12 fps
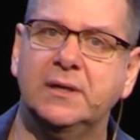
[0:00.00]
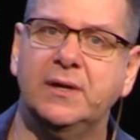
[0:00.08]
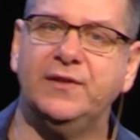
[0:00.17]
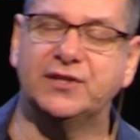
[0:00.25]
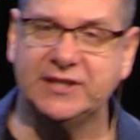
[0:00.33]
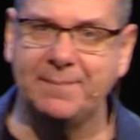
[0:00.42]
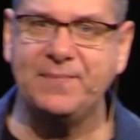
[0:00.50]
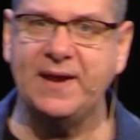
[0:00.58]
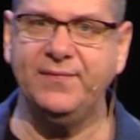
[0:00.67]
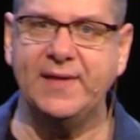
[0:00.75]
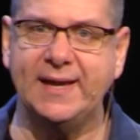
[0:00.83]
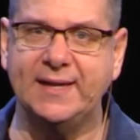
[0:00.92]
There's
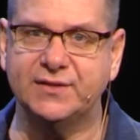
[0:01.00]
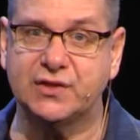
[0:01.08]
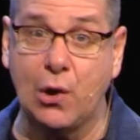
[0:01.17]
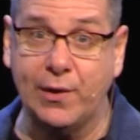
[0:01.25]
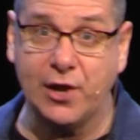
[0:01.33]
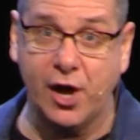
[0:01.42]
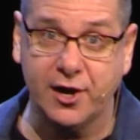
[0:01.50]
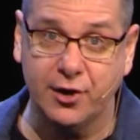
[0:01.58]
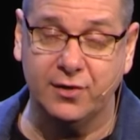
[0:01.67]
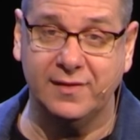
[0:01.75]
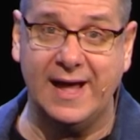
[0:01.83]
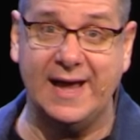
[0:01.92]
something that is going on in
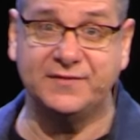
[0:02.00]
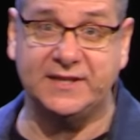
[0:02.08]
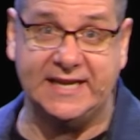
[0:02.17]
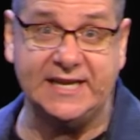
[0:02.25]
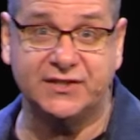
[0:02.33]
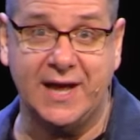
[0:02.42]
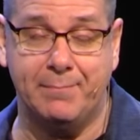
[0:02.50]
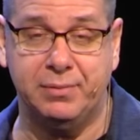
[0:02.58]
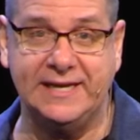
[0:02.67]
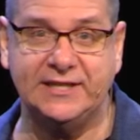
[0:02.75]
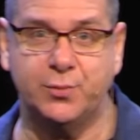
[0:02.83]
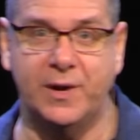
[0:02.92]
our lives that he's not
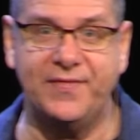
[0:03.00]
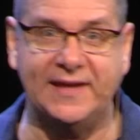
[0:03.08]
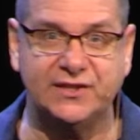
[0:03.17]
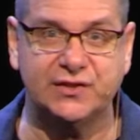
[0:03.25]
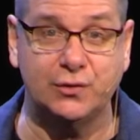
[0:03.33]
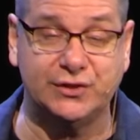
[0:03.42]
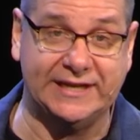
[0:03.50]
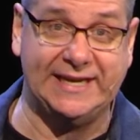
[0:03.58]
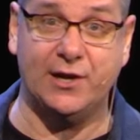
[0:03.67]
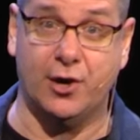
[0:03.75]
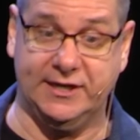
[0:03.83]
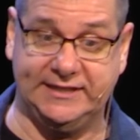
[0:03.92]
pleased with, and so to
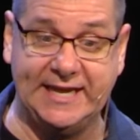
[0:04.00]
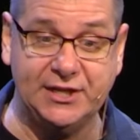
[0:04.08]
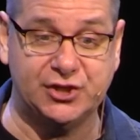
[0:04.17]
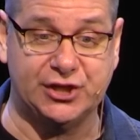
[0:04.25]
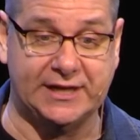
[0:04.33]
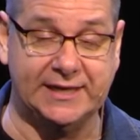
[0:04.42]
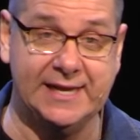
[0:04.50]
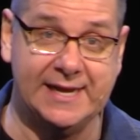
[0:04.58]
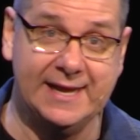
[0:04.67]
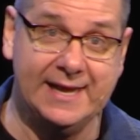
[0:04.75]
get our attention,